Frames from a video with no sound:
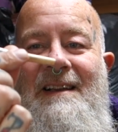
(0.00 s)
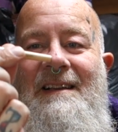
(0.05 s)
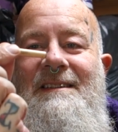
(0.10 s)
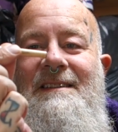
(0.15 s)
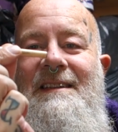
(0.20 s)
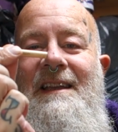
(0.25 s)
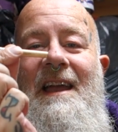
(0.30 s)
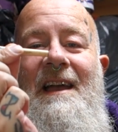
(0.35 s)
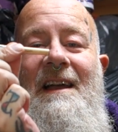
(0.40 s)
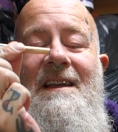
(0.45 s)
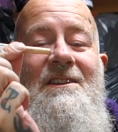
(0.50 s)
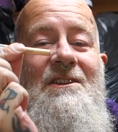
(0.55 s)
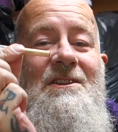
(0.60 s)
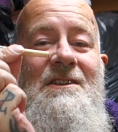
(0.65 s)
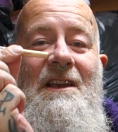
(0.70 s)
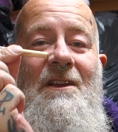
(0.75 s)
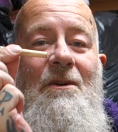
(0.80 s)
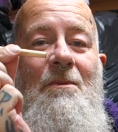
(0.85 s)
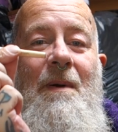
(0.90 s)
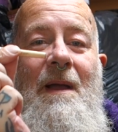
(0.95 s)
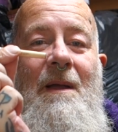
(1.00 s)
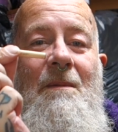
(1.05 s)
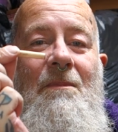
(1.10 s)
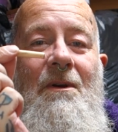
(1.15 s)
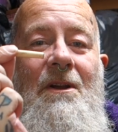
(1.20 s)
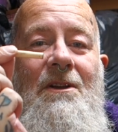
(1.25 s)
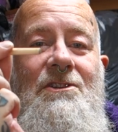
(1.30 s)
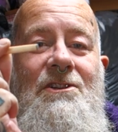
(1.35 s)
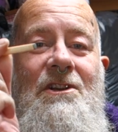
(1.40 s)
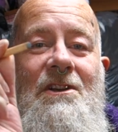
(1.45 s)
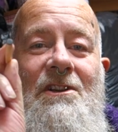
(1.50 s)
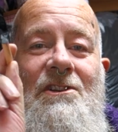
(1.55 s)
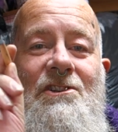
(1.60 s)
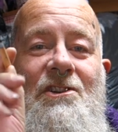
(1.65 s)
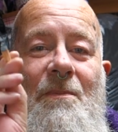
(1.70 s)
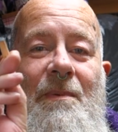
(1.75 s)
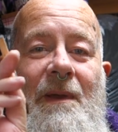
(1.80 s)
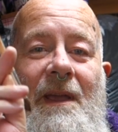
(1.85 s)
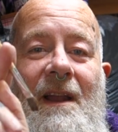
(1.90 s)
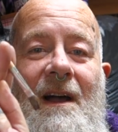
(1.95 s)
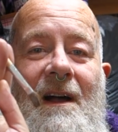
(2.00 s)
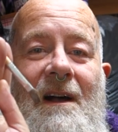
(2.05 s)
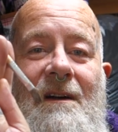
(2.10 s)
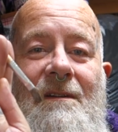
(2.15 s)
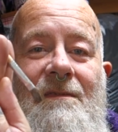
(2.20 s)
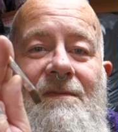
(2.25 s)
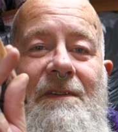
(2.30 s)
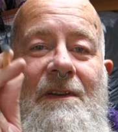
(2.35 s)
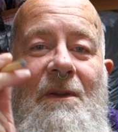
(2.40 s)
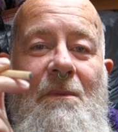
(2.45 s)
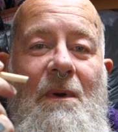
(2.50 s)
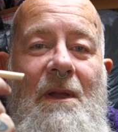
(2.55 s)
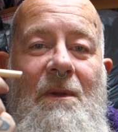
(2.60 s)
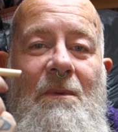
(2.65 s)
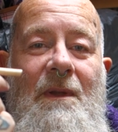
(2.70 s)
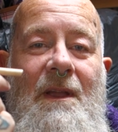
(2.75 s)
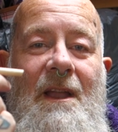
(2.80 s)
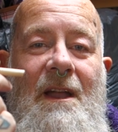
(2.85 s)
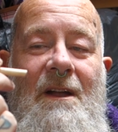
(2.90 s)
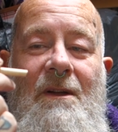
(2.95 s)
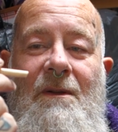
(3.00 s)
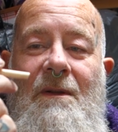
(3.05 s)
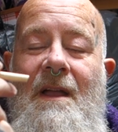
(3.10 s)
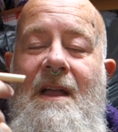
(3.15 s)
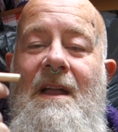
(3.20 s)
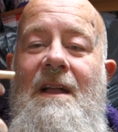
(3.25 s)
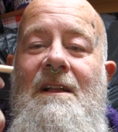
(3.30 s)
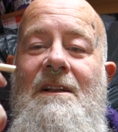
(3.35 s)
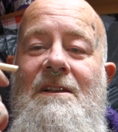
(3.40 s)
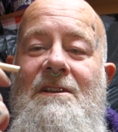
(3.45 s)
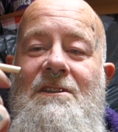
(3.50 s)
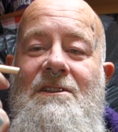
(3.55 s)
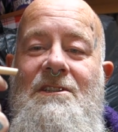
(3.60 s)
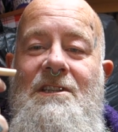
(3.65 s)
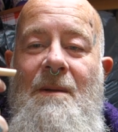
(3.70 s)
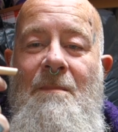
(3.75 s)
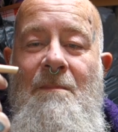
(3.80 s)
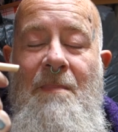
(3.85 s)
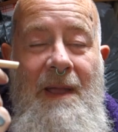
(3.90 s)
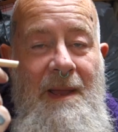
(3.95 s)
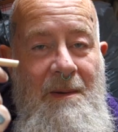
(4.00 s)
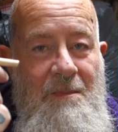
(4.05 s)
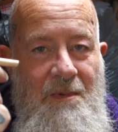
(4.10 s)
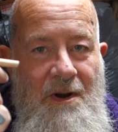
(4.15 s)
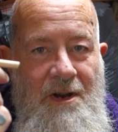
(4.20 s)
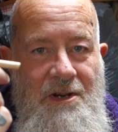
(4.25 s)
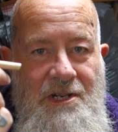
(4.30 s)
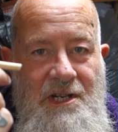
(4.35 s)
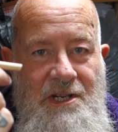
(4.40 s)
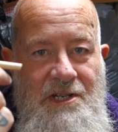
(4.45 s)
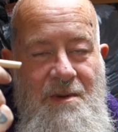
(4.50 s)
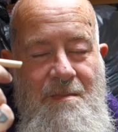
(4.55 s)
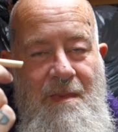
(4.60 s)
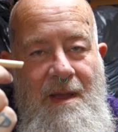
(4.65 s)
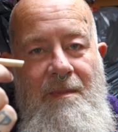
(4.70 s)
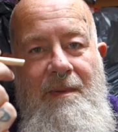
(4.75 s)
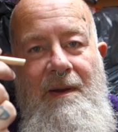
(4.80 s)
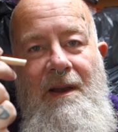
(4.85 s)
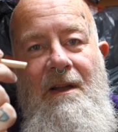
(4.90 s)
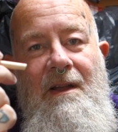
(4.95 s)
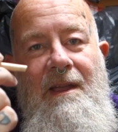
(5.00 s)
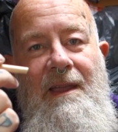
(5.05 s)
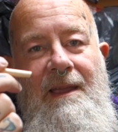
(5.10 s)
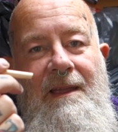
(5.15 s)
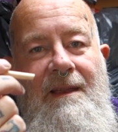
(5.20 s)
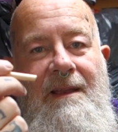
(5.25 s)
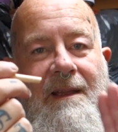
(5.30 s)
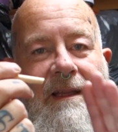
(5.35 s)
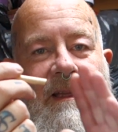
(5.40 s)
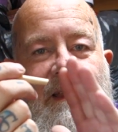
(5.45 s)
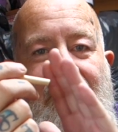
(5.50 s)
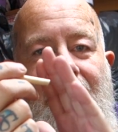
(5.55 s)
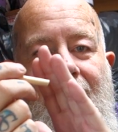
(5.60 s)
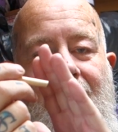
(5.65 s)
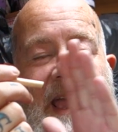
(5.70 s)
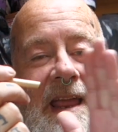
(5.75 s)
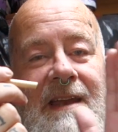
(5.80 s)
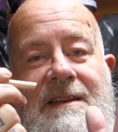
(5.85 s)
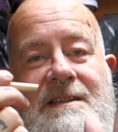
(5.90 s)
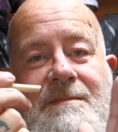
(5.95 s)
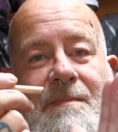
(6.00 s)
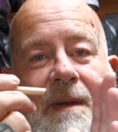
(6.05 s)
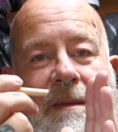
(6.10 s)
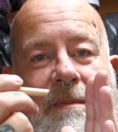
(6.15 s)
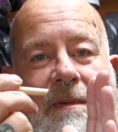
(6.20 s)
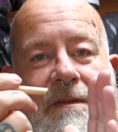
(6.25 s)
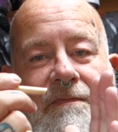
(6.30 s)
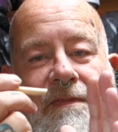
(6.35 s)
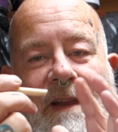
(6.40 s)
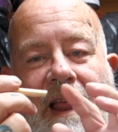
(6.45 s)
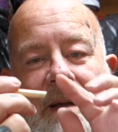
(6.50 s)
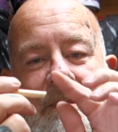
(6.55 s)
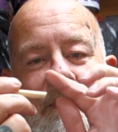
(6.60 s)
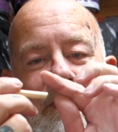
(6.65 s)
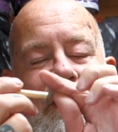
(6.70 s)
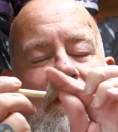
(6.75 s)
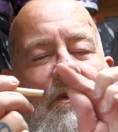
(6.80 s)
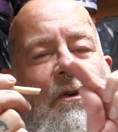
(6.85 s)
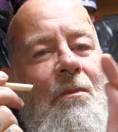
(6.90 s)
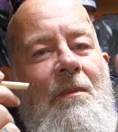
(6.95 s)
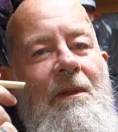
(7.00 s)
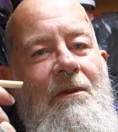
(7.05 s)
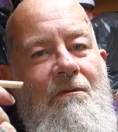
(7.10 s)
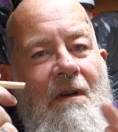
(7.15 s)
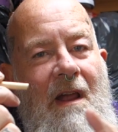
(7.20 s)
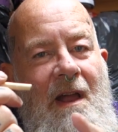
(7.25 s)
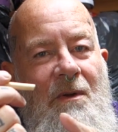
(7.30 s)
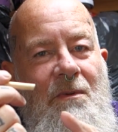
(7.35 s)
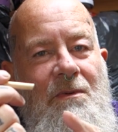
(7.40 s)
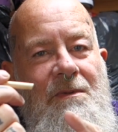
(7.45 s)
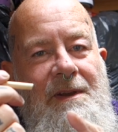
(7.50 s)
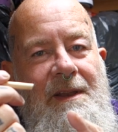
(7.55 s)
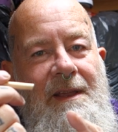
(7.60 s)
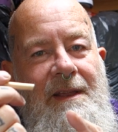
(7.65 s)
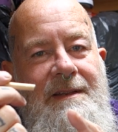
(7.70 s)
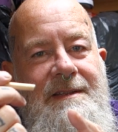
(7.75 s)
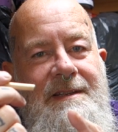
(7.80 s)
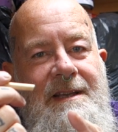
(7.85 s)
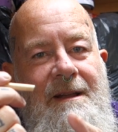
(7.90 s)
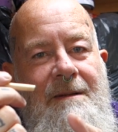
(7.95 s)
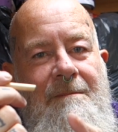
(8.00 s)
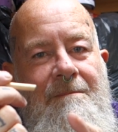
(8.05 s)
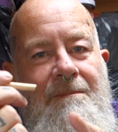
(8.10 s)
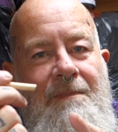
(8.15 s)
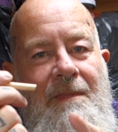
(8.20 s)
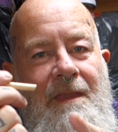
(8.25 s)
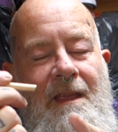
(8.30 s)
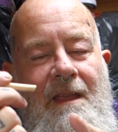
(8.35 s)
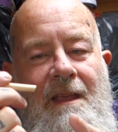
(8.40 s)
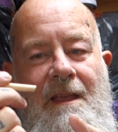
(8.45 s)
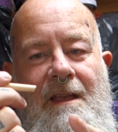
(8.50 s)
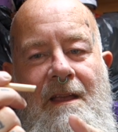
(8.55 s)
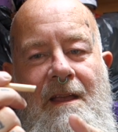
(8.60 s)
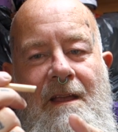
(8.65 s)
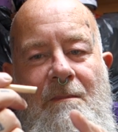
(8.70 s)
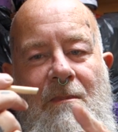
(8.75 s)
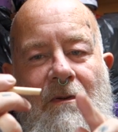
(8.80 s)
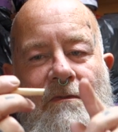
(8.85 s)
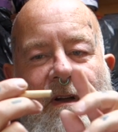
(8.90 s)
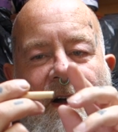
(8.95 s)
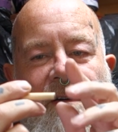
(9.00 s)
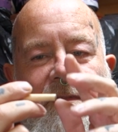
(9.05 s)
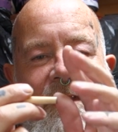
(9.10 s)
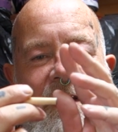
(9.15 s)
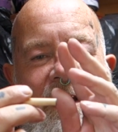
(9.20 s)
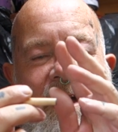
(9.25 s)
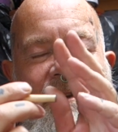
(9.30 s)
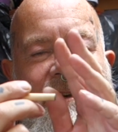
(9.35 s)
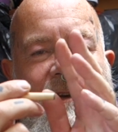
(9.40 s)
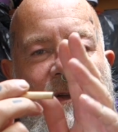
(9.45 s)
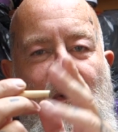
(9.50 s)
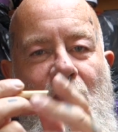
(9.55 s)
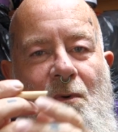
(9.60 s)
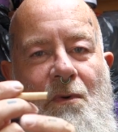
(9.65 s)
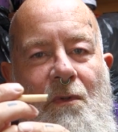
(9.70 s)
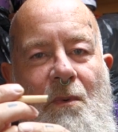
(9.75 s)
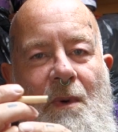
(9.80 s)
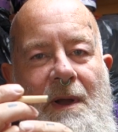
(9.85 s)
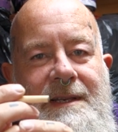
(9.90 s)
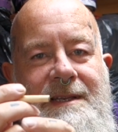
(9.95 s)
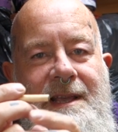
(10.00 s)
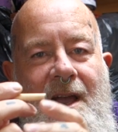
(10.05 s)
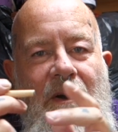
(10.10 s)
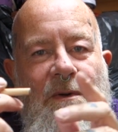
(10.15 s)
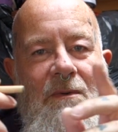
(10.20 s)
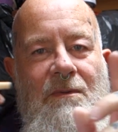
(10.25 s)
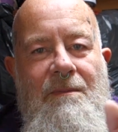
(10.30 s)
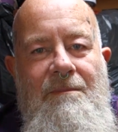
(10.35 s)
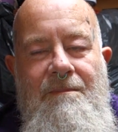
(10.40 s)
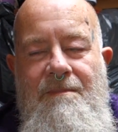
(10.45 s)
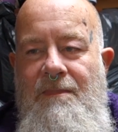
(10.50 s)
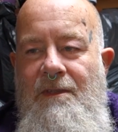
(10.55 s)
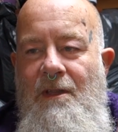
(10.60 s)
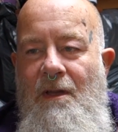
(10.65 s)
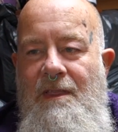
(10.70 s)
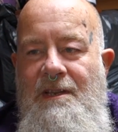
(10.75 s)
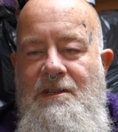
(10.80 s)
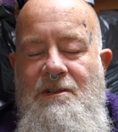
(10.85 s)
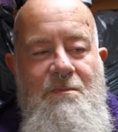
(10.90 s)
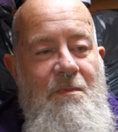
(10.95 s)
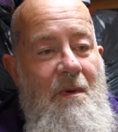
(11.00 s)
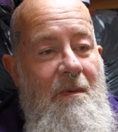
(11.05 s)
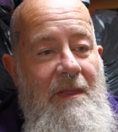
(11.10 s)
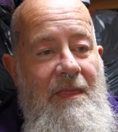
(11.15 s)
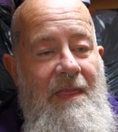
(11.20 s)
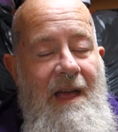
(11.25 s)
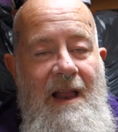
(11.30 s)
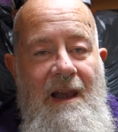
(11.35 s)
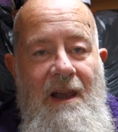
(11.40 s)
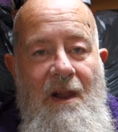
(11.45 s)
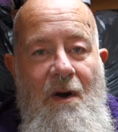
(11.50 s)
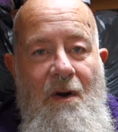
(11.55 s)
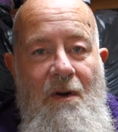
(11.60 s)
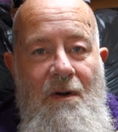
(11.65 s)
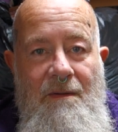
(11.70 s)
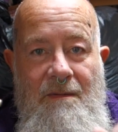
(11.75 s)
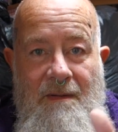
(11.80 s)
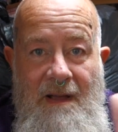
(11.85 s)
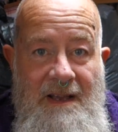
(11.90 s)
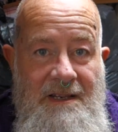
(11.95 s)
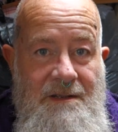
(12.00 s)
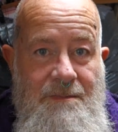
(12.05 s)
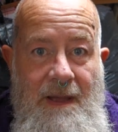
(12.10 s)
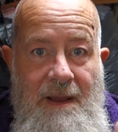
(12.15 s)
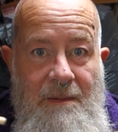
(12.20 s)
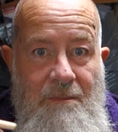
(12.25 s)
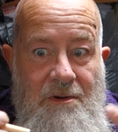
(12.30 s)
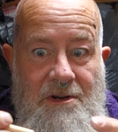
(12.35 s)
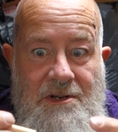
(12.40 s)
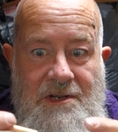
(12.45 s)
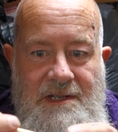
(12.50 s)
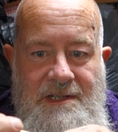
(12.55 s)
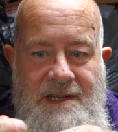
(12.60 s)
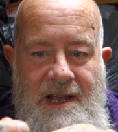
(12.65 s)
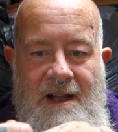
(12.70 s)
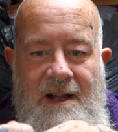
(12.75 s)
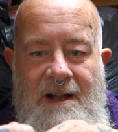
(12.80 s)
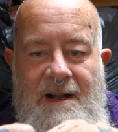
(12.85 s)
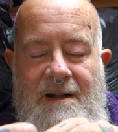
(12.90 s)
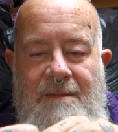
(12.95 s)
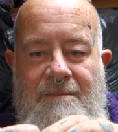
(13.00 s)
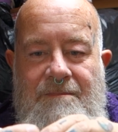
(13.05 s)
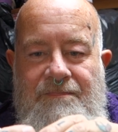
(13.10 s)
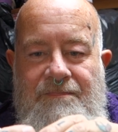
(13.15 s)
So yeah, just a little paintbrush. Chop it in half, and away we go. Some paintbrushes you may be lucky and the ends may be flat, but they're normally rounded. But rather than cutting it all the way down, you know, this is probably that long, as paintbrushes are,